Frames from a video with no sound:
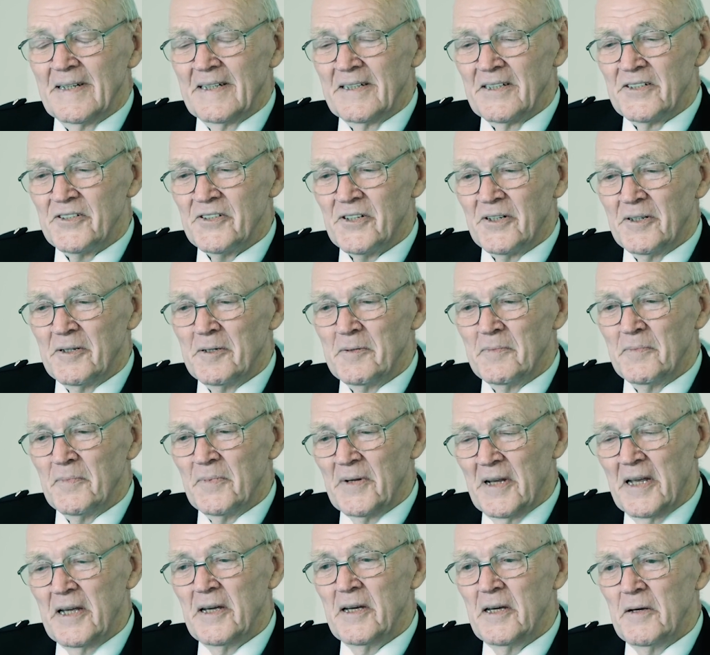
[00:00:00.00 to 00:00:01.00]
so
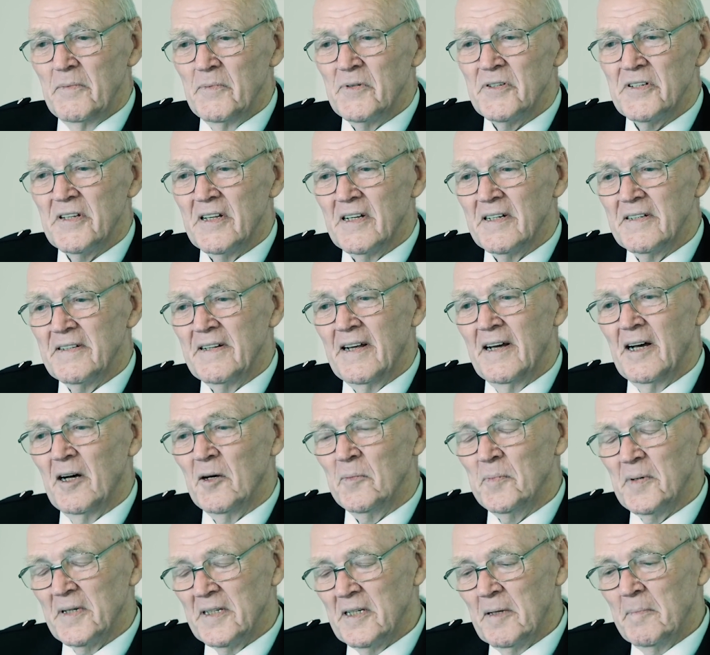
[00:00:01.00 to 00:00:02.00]
he was there to
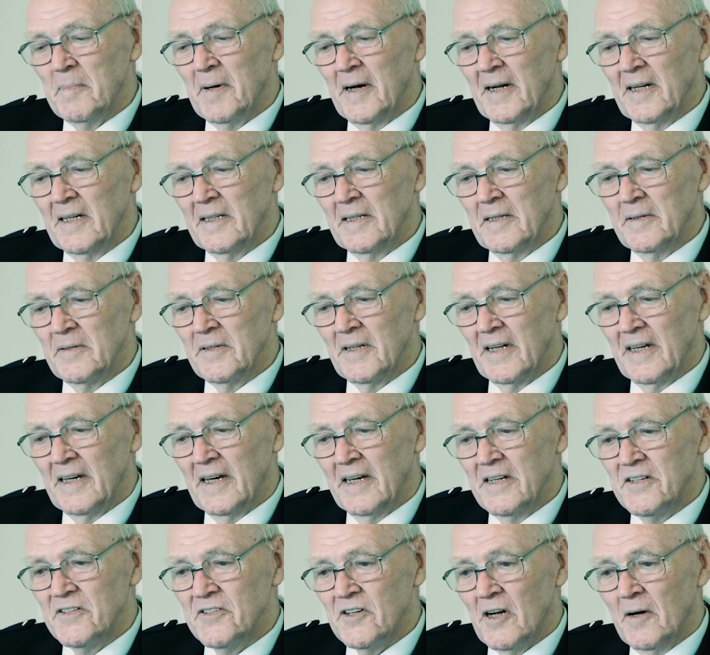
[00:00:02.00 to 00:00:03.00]
help her to bring the
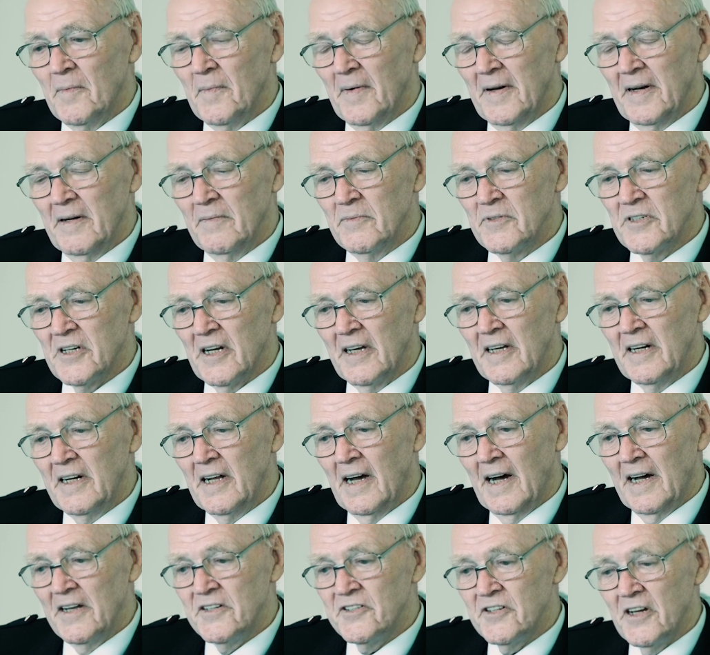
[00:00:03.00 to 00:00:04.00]
kids up, and it was a great
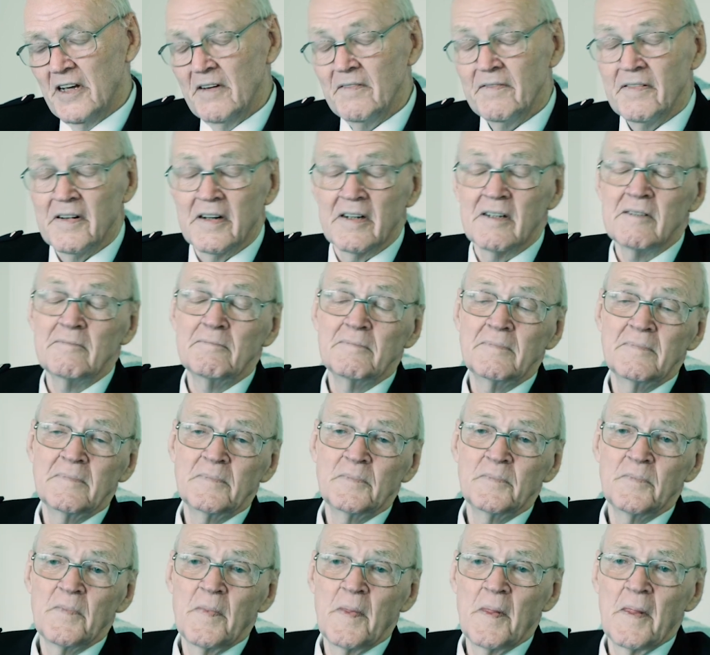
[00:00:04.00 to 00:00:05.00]
asset for
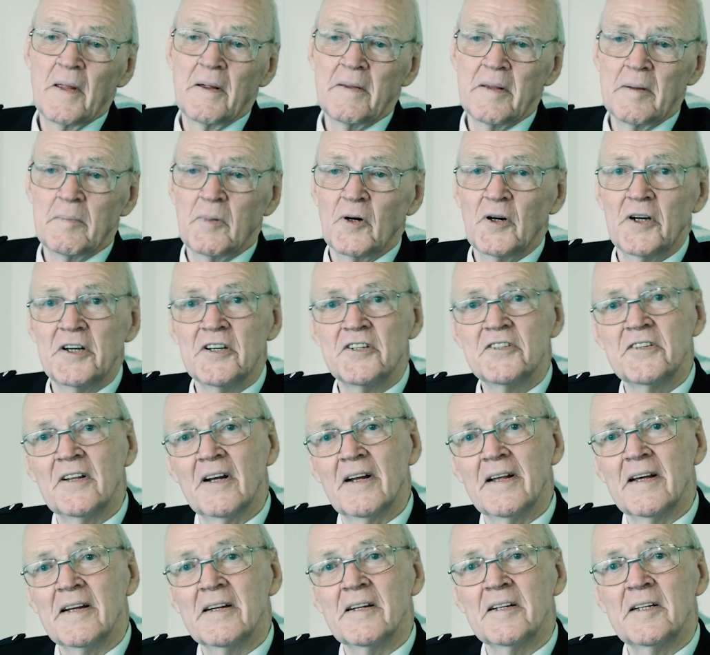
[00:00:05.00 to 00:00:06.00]
the boys to
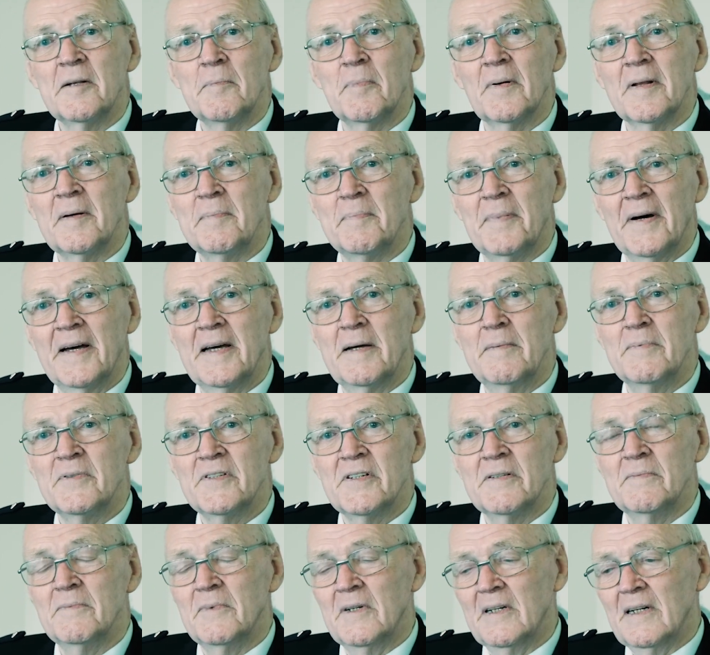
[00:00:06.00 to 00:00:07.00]
learn to play
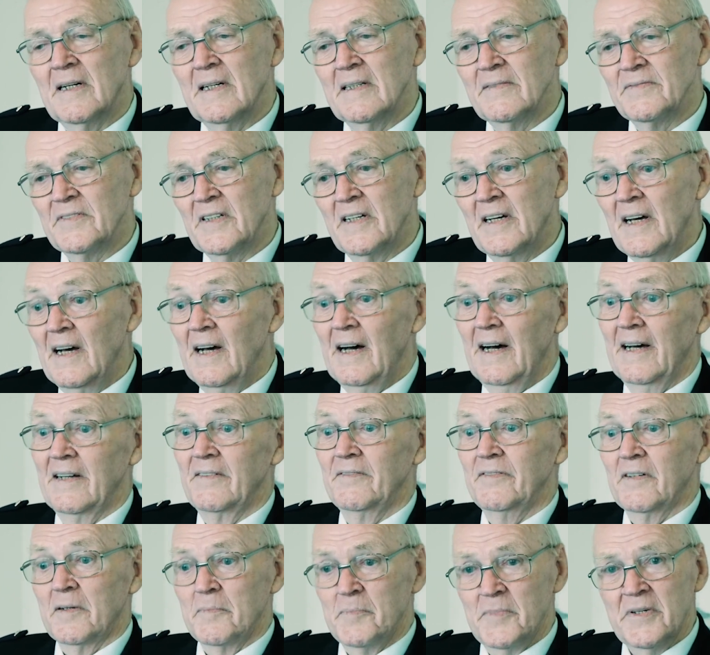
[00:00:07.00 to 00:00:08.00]
pipes and what have you,
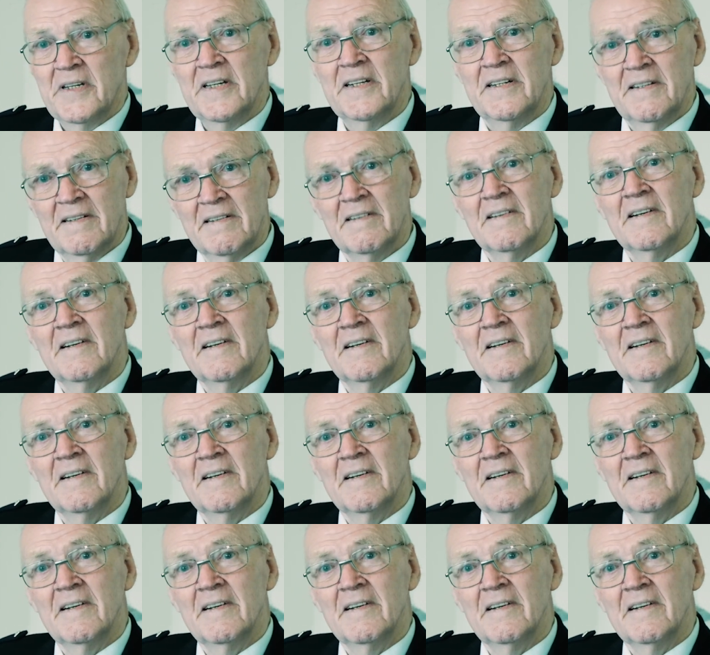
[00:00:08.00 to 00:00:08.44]
and for me